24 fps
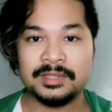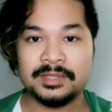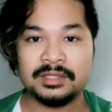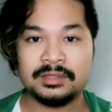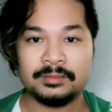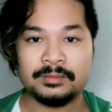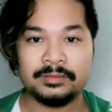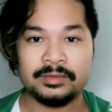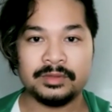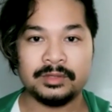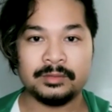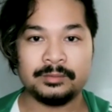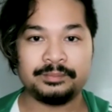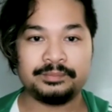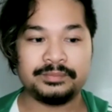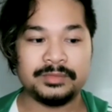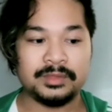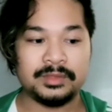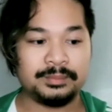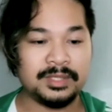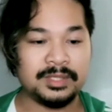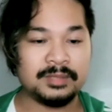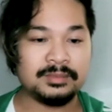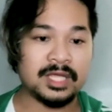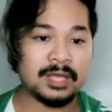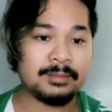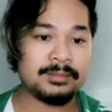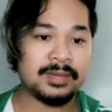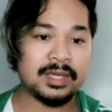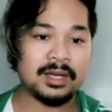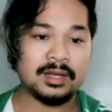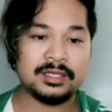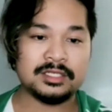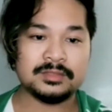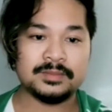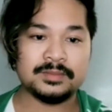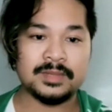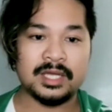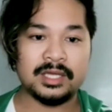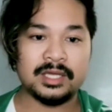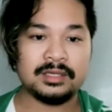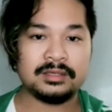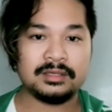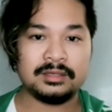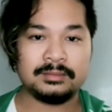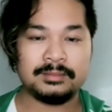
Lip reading: the people I manage by,